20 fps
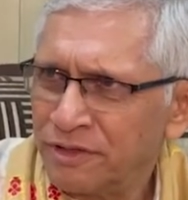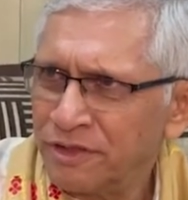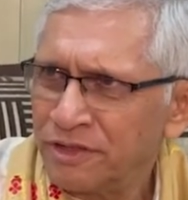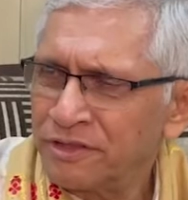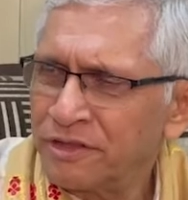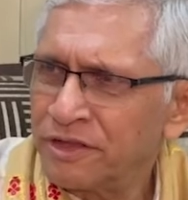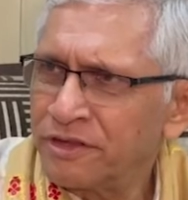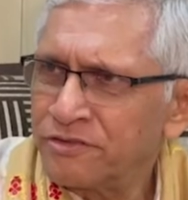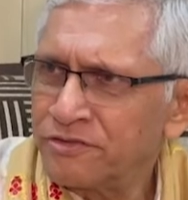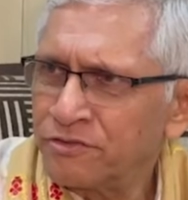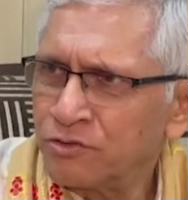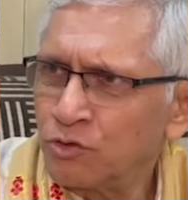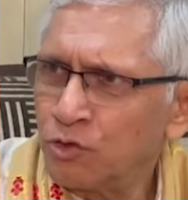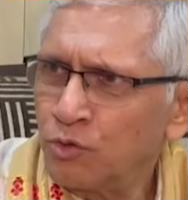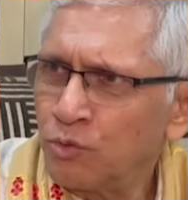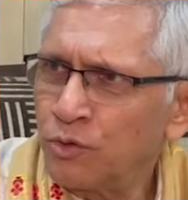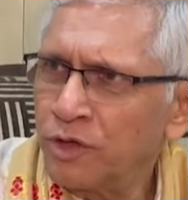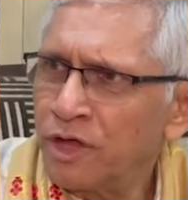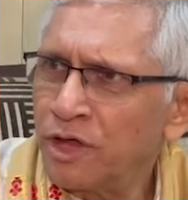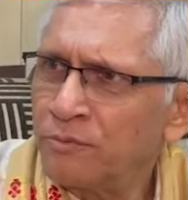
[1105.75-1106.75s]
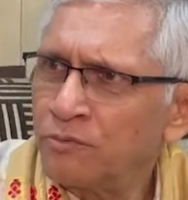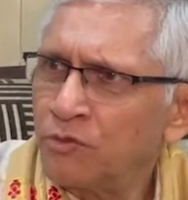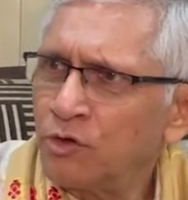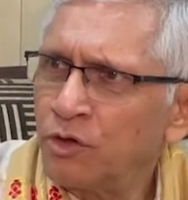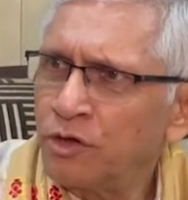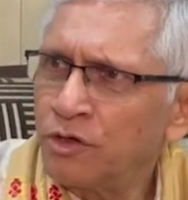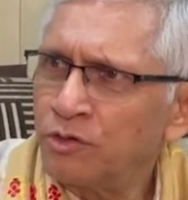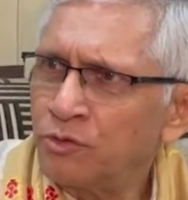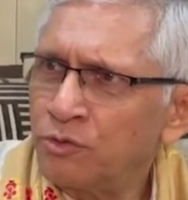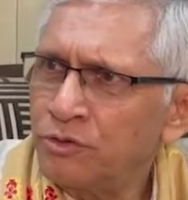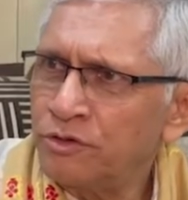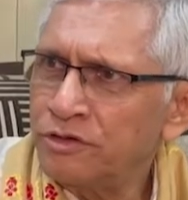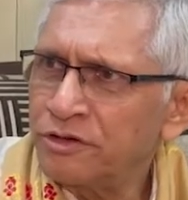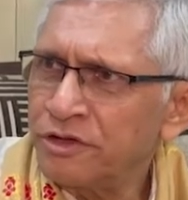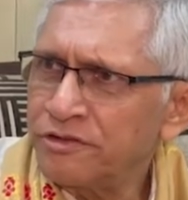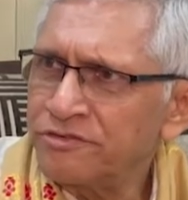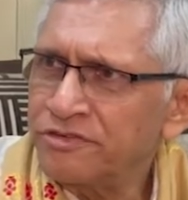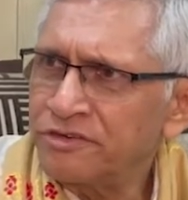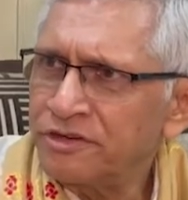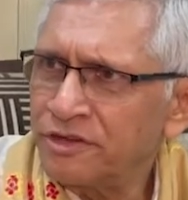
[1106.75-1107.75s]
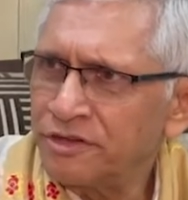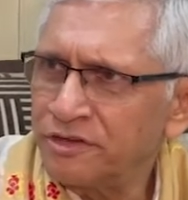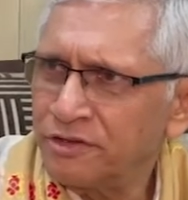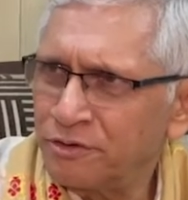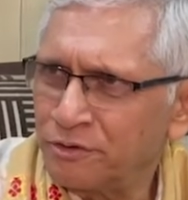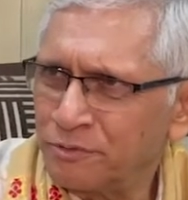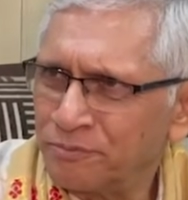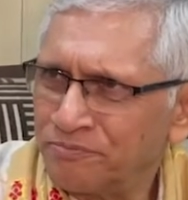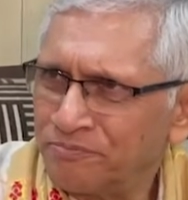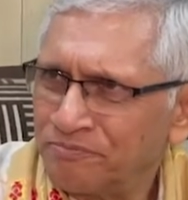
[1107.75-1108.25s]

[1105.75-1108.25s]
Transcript: There is no way I am going to trust in you.